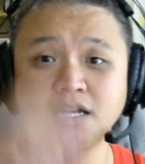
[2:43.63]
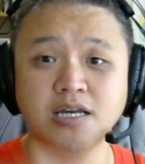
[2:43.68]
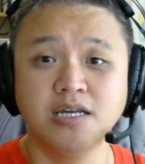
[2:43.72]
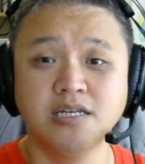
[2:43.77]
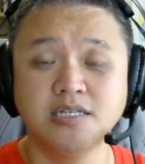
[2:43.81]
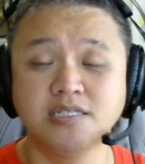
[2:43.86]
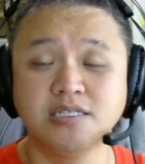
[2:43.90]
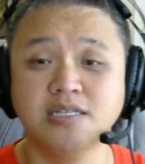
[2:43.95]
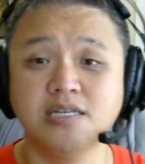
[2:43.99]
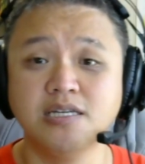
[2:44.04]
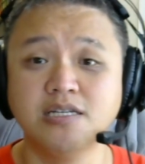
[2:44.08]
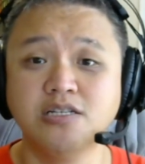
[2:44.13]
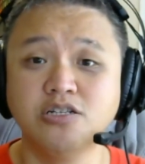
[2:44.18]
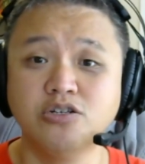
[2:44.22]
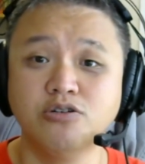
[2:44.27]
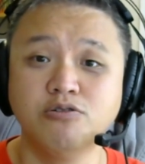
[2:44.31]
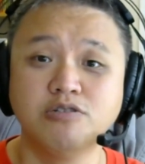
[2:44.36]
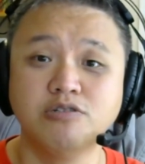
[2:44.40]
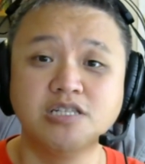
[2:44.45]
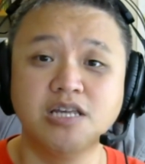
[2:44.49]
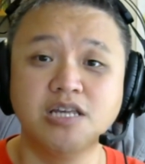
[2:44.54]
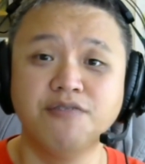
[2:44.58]

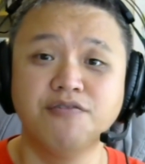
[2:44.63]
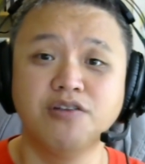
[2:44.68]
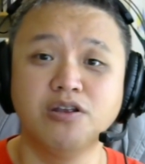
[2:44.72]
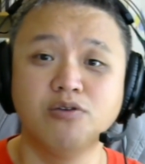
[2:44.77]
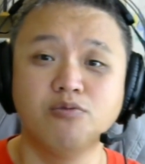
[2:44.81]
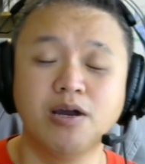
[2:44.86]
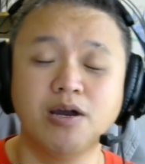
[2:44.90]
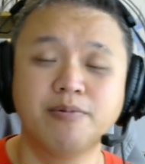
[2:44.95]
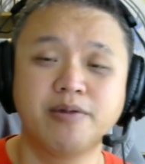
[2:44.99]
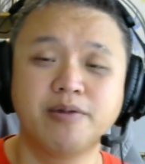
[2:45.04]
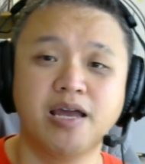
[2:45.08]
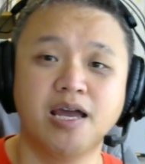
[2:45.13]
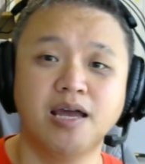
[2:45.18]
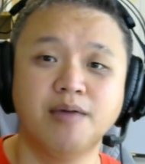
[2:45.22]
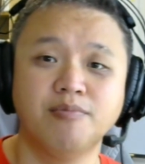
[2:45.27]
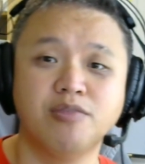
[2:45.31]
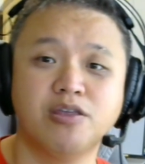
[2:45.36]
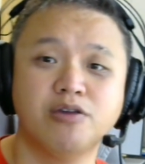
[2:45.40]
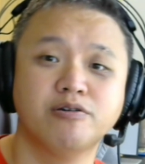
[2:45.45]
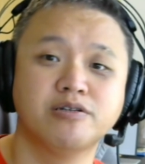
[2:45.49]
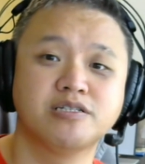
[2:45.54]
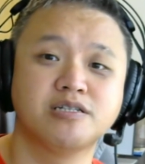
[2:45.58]
C270 webcam.
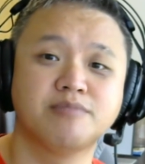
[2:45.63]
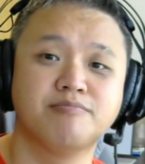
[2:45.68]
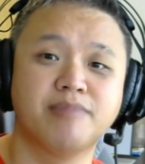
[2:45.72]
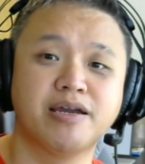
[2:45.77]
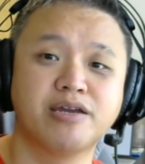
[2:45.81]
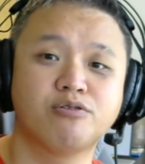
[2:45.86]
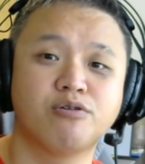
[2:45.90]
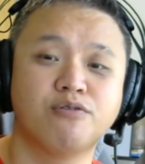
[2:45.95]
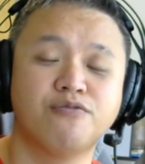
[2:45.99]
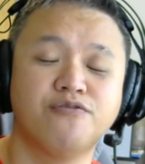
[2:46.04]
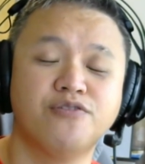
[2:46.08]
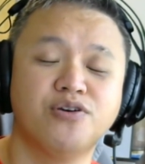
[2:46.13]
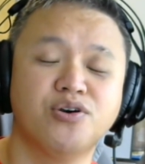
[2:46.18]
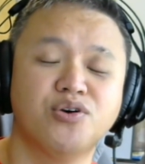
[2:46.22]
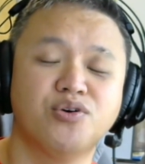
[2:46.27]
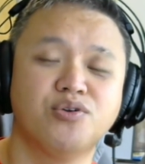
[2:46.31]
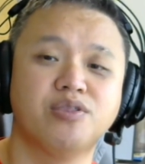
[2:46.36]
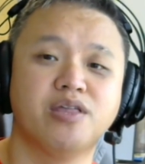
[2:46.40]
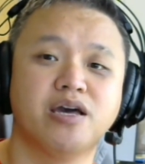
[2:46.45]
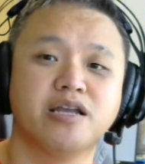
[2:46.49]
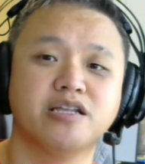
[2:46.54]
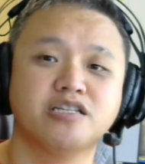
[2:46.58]
There is a
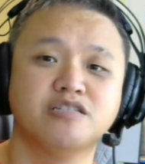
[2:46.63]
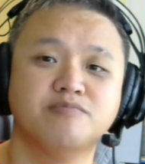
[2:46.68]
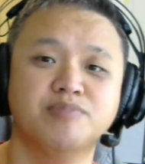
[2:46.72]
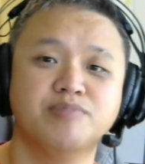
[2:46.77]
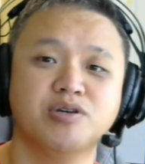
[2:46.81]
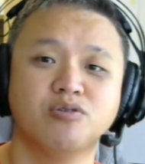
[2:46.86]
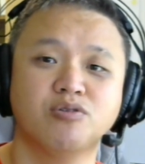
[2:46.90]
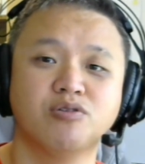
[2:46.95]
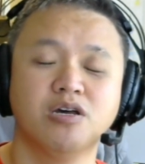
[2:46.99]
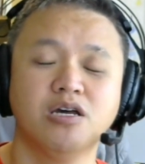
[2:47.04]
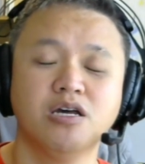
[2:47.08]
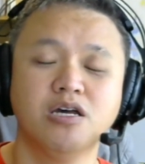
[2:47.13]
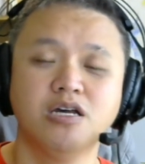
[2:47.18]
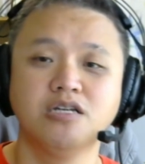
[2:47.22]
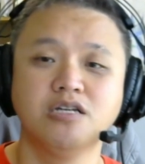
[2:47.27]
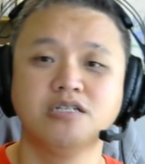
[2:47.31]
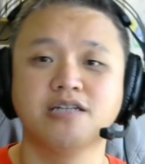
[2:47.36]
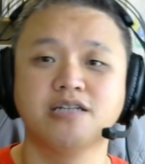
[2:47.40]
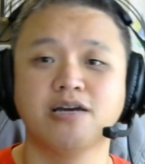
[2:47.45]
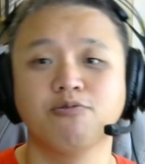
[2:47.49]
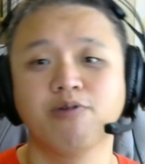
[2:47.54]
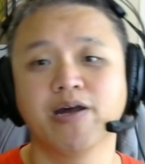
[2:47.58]
microphone that is built
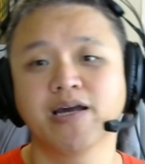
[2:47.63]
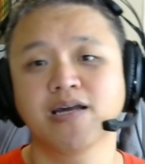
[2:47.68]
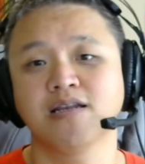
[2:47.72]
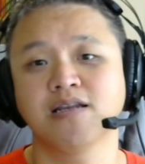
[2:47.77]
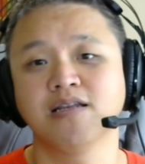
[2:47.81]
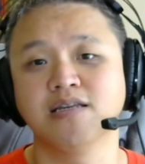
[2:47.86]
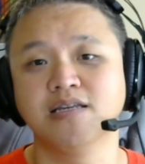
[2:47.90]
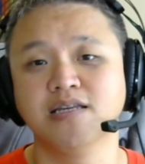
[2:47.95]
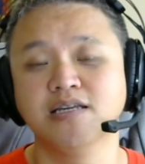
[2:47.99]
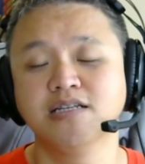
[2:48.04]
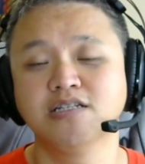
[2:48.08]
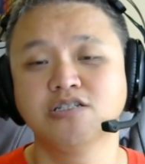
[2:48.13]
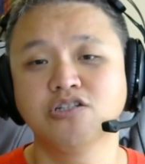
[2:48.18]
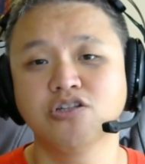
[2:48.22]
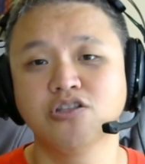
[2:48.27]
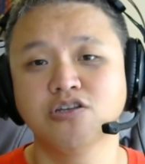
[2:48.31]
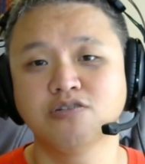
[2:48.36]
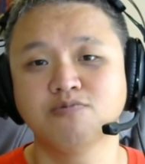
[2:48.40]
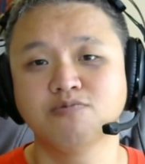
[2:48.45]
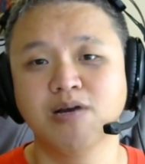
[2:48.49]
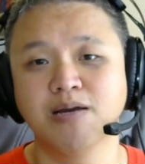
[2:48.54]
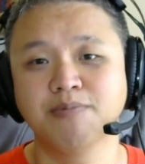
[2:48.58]
directly into
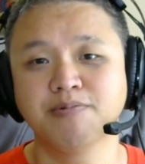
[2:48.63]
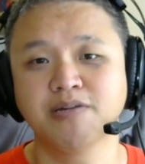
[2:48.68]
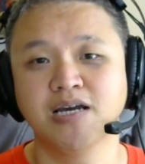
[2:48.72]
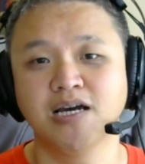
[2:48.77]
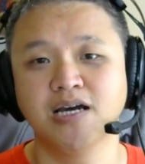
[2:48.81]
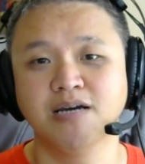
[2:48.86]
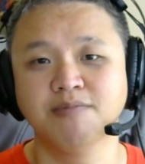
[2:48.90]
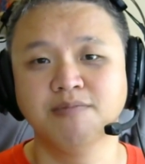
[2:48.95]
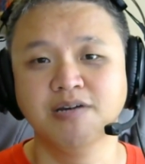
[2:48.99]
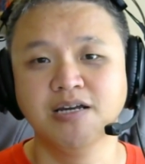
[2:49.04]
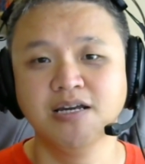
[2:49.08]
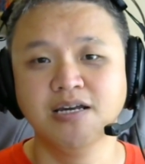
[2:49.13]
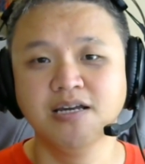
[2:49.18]
this webcam